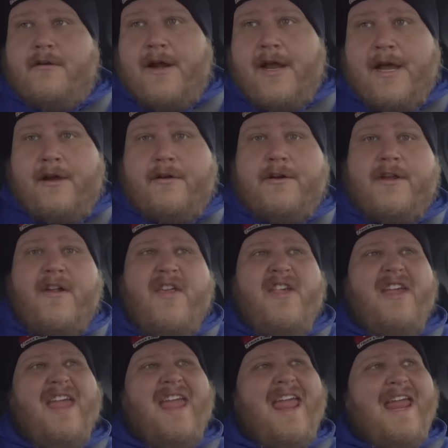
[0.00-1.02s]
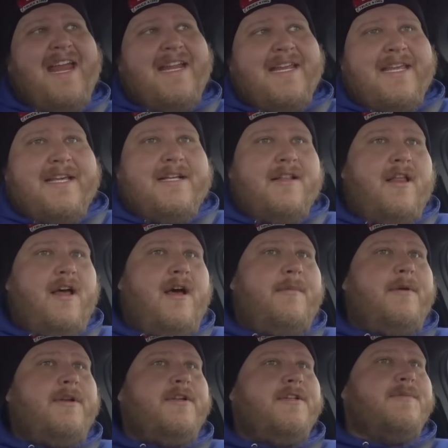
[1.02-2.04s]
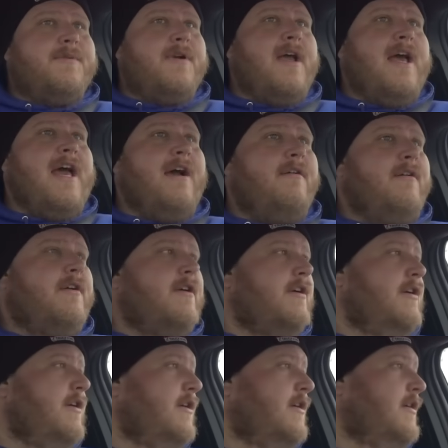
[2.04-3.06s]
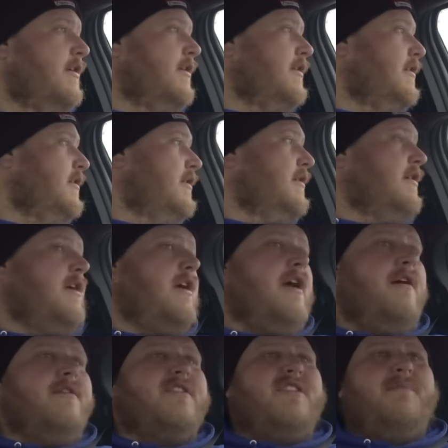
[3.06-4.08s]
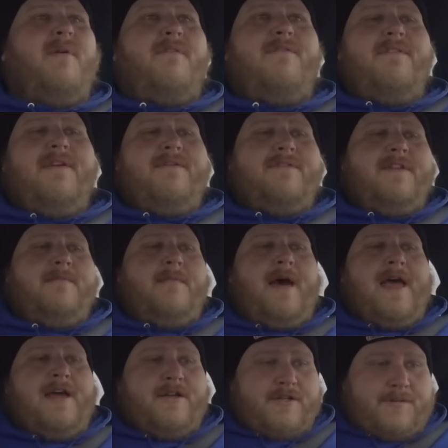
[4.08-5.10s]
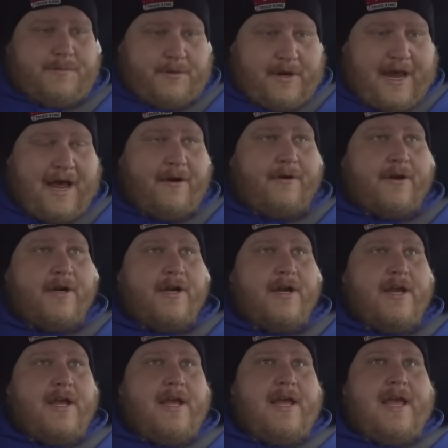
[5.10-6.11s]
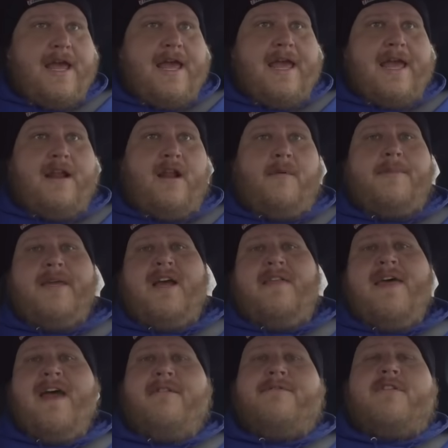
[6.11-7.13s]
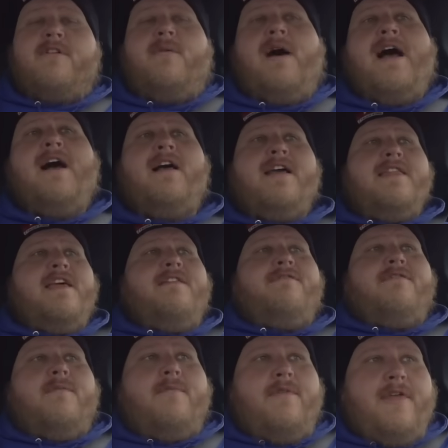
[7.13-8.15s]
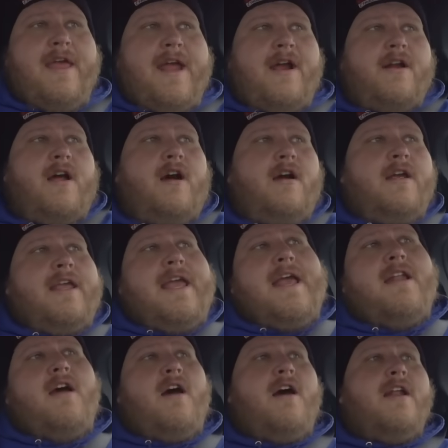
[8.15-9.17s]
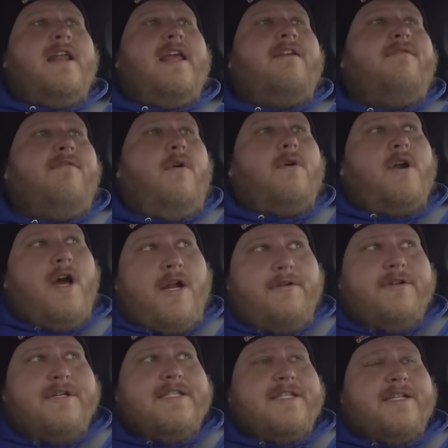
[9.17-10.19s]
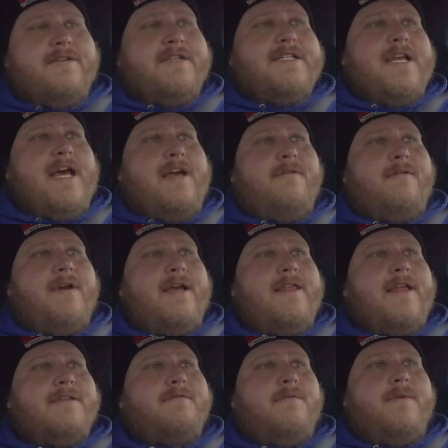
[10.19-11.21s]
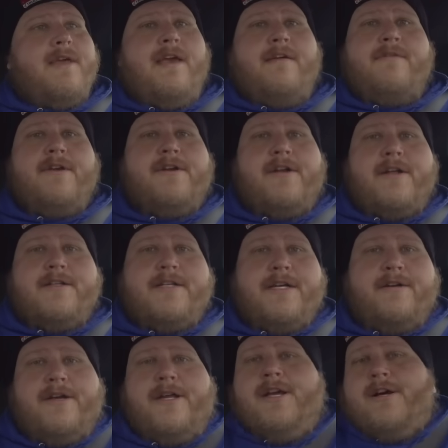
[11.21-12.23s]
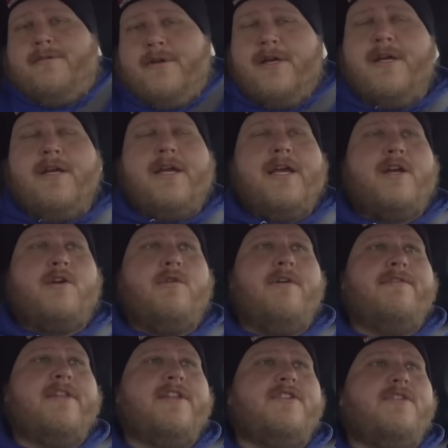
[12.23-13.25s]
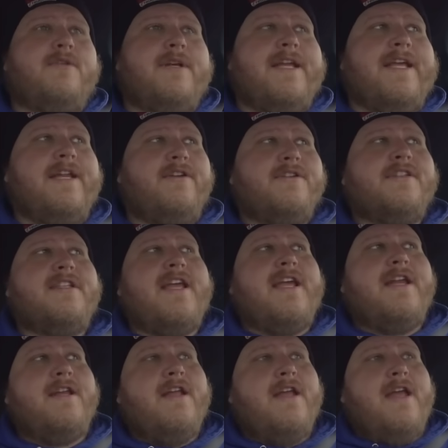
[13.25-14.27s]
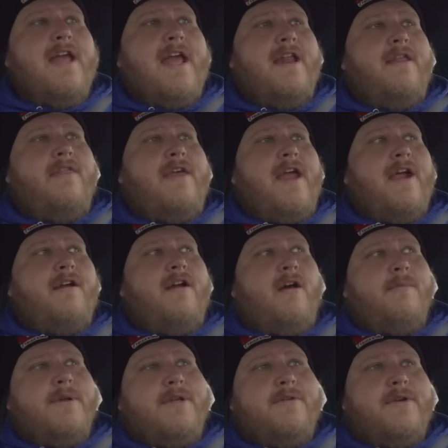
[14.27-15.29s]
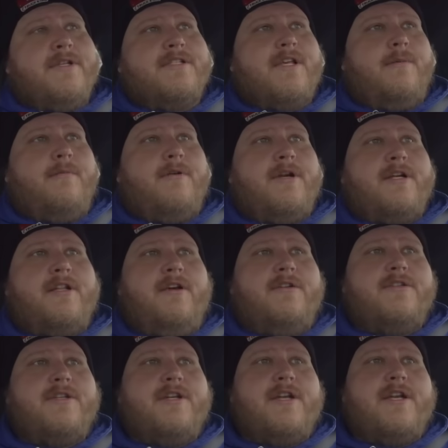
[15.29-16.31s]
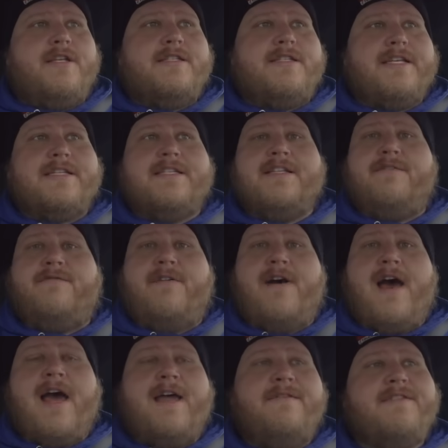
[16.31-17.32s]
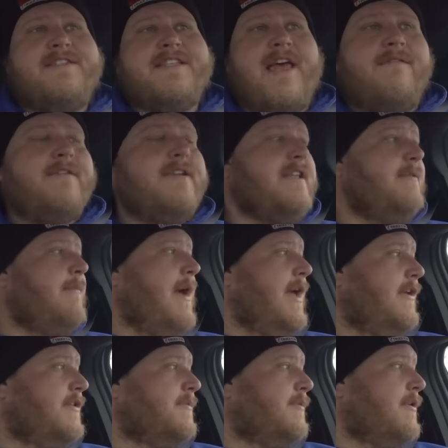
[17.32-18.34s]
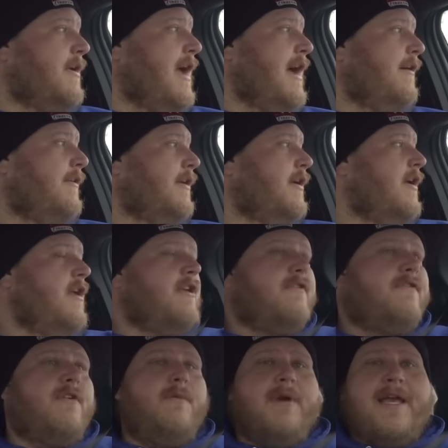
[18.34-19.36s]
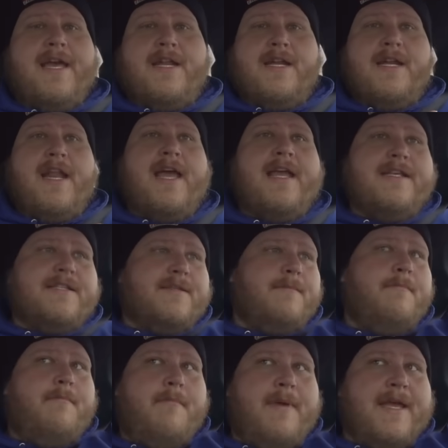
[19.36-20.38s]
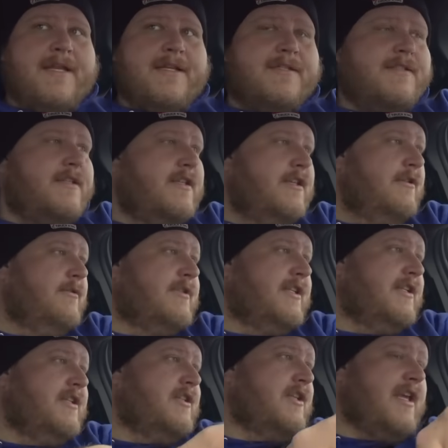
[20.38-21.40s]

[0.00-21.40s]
around 80 kilometers per hour, which is about 50 miles per hour, and I'll be on that for a while, and then from there I'll get on a 400 series highway. That's what we have here in Ontario, equivalent to an interstate, and there I'll be doing somewhere closer to 65, 70 miles per hour, so we'll get a nice mixed usage